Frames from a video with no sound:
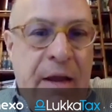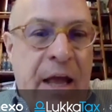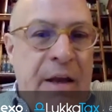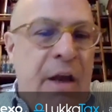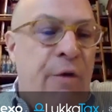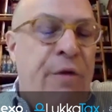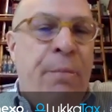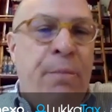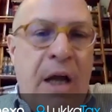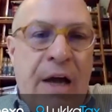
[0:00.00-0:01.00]
And, if you
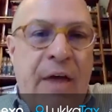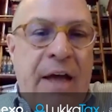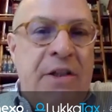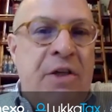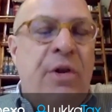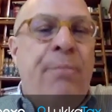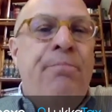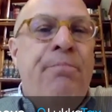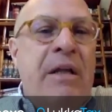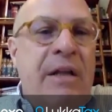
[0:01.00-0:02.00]
apply that to the
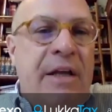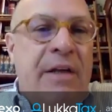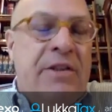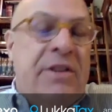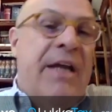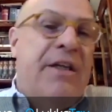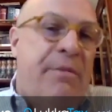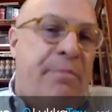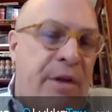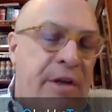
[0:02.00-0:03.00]
billions, tens of
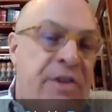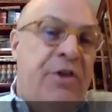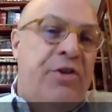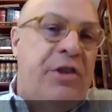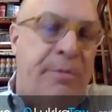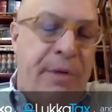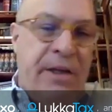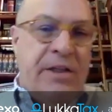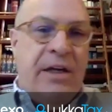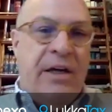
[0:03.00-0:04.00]
billions, hundreds of
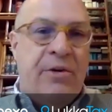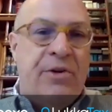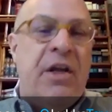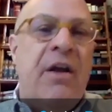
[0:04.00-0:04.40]
billions of dollars